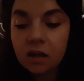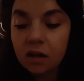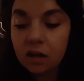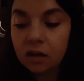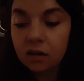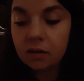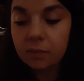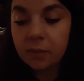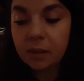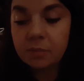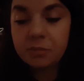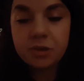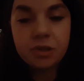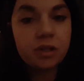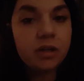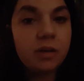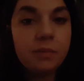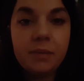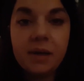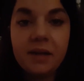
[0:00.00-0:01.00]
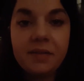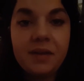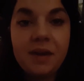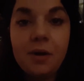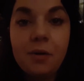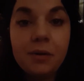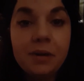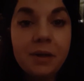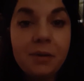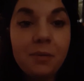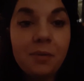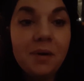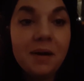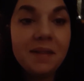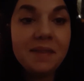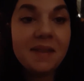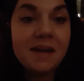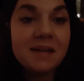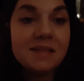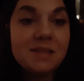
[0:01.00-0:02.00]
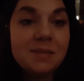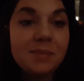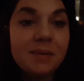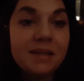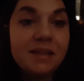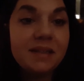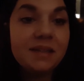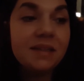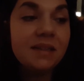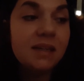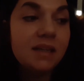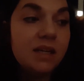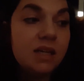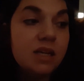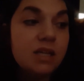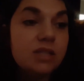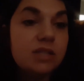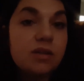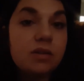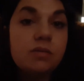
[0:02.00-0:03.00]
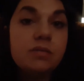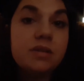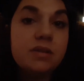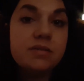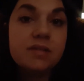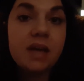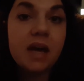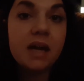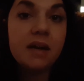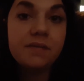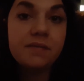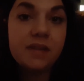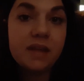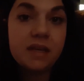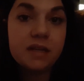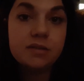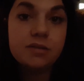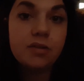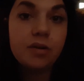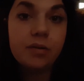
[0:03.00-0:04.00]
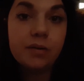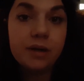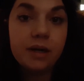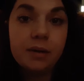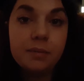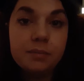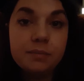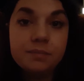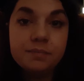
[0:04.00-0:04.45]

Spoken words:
I'm sure I'm not the only one that's been told those kind of things growing up.